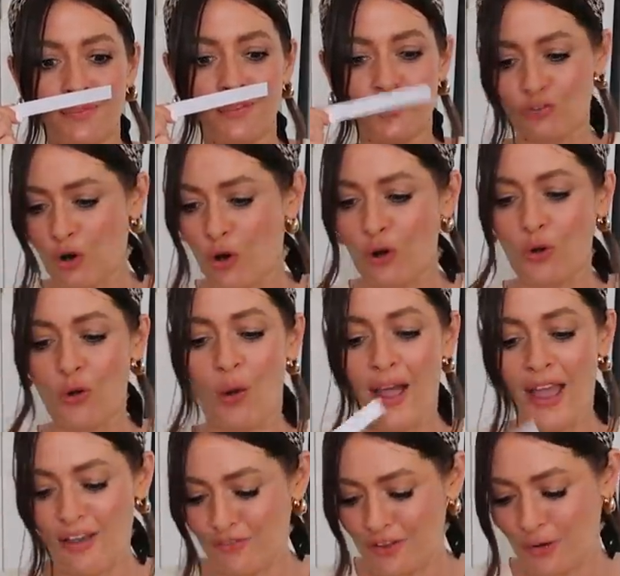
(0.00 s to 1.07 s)
strong or
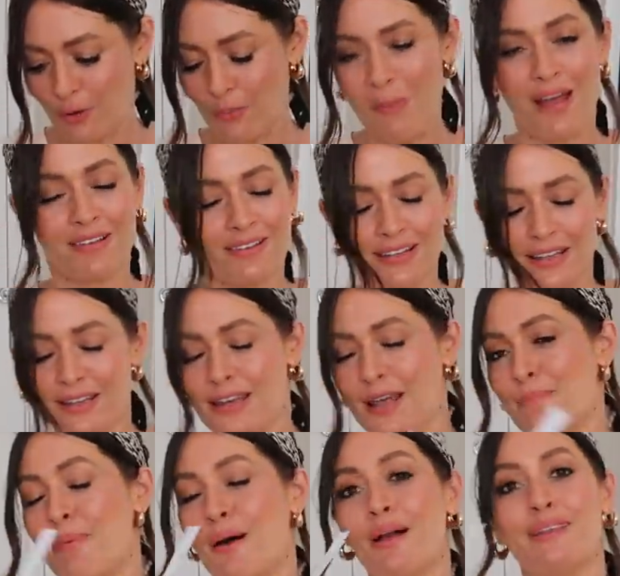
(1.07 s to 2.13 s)
heavy or masculine.
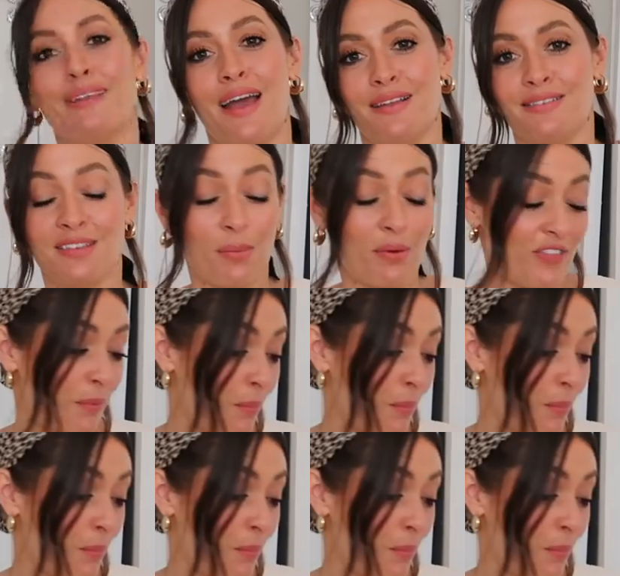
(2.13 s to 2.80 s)
But yeah, some of